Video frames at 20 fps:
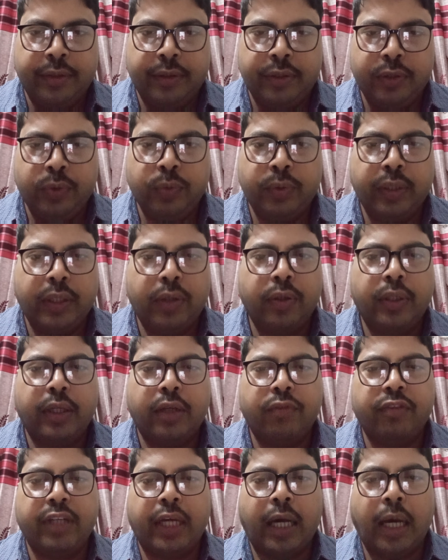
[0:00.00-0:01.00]
You cannot
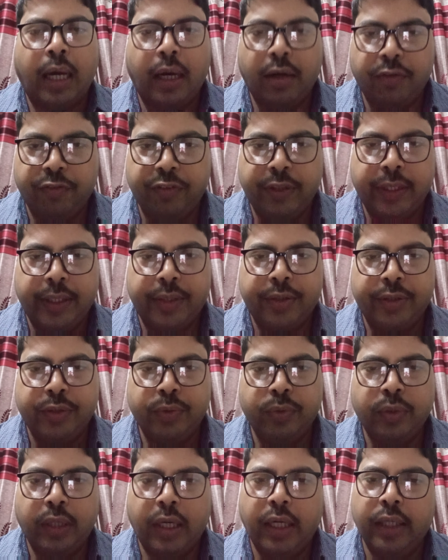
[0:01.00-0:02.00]
have a half head. You
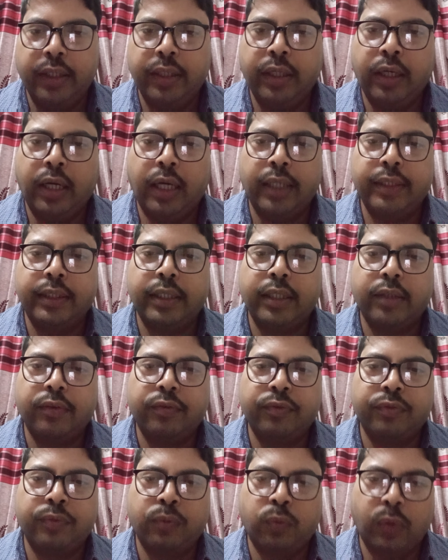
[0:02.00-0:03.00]
will either
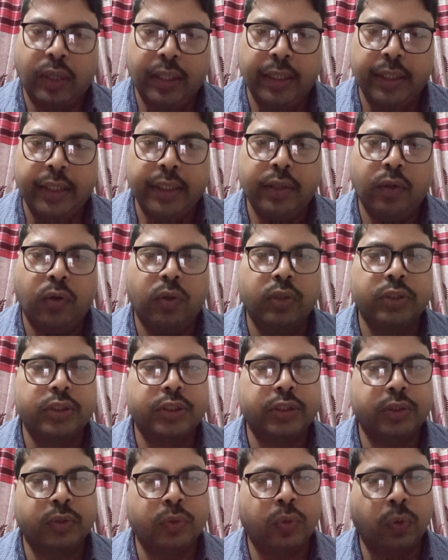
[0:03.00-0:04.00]
have one head or
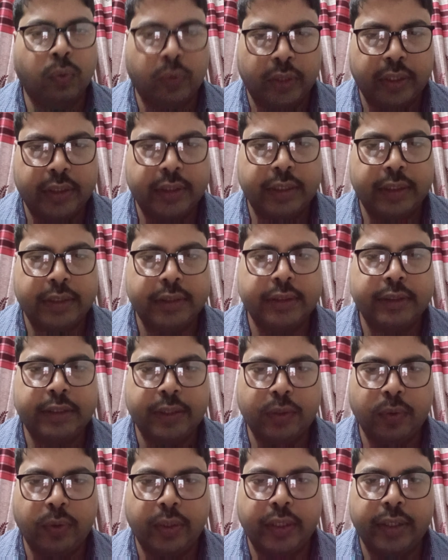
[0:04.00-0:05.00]
no head, that is
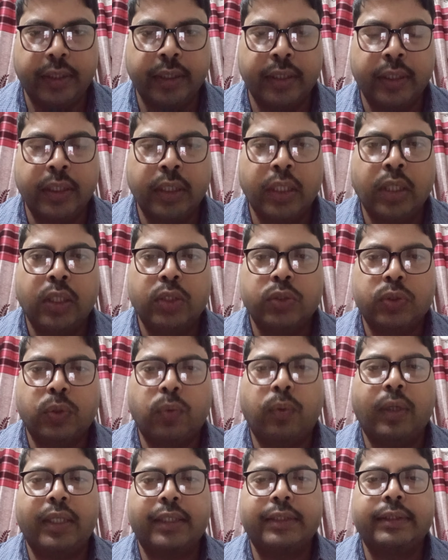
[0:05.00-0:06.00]
zero head. So,
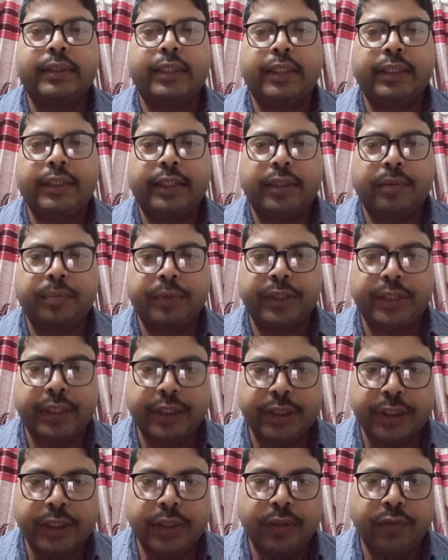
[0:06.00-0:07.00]
what is the
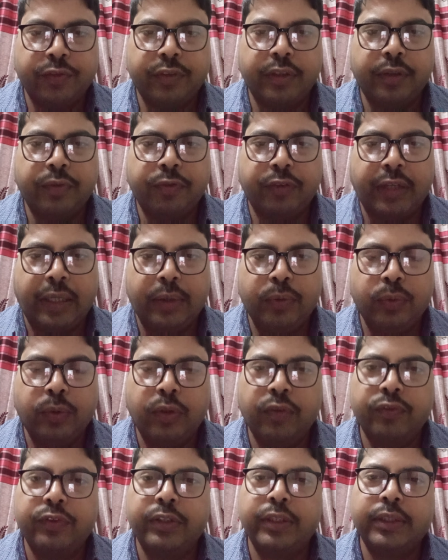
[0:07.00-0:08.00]
interpretation of the value
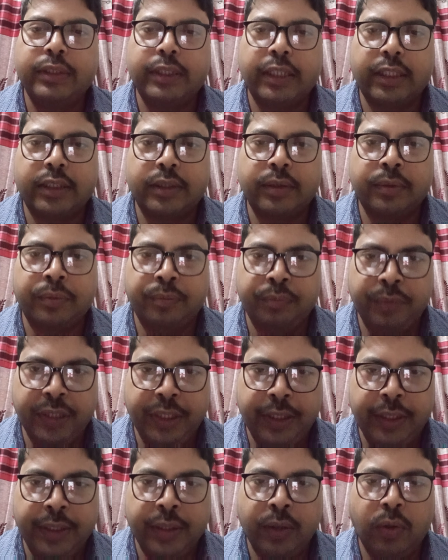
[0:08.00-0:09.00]
of this
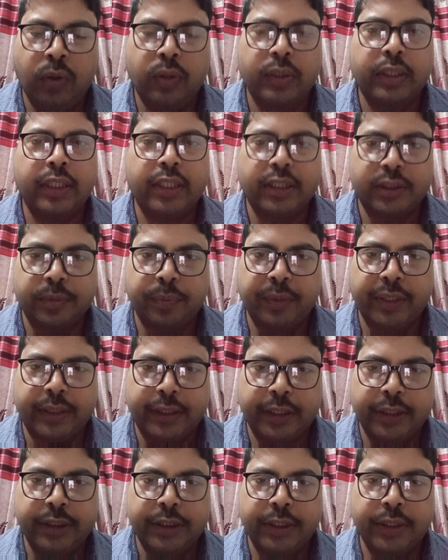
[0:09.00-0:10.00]
mean or the
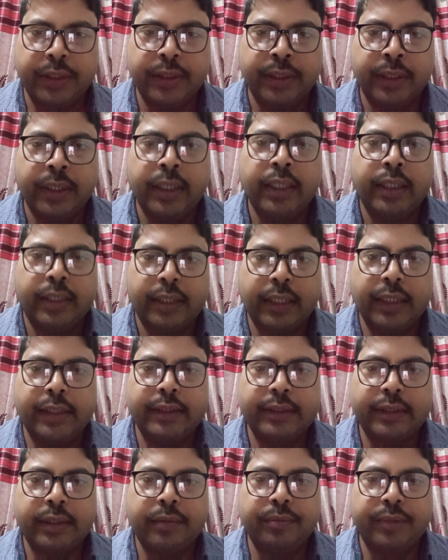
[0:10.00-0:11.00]
expectation? That
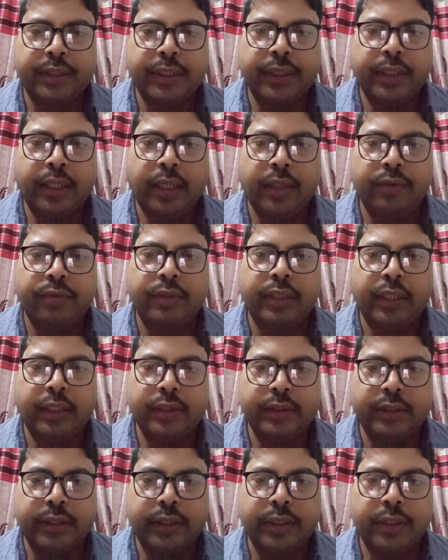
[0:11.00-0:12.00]
is something I will
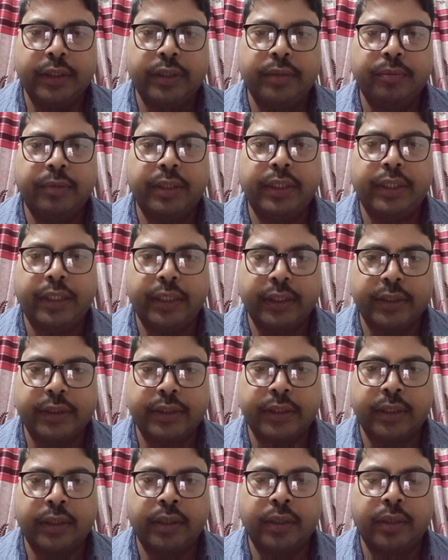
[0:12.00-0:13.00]
answer in my
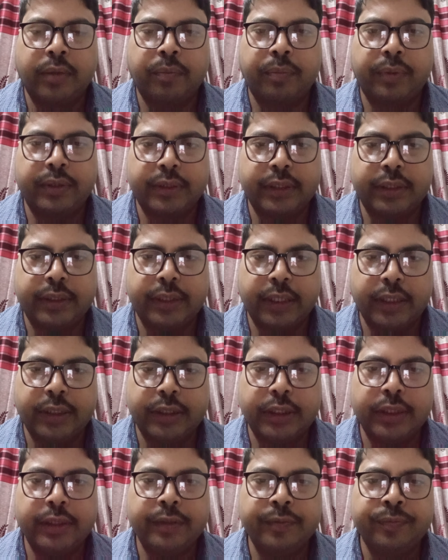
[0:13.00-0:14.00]
next
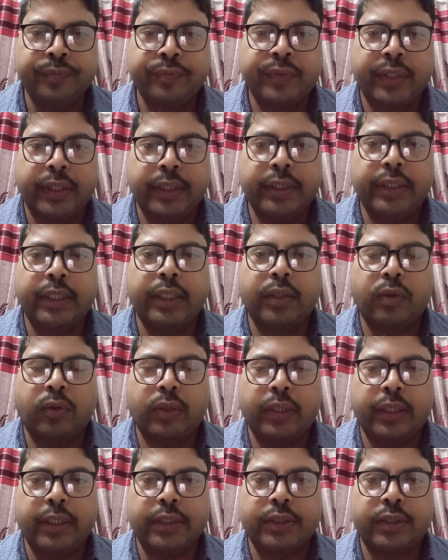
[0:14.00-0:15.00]
presentation in the
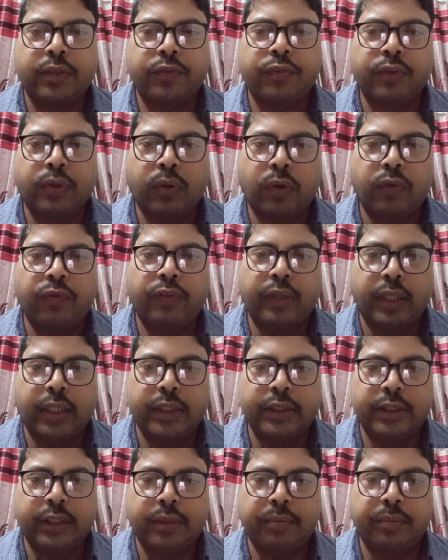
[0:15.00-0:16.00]
context of law of
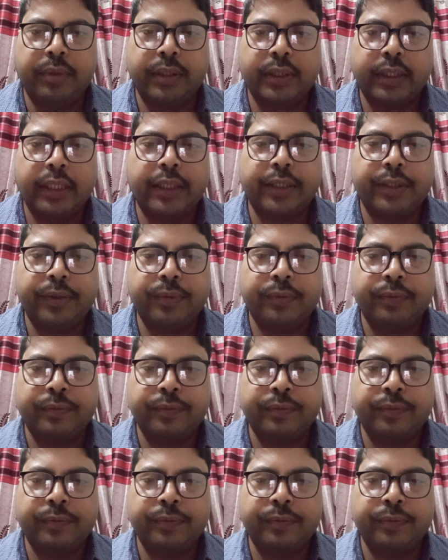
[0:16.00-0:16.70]
large number. Thank you.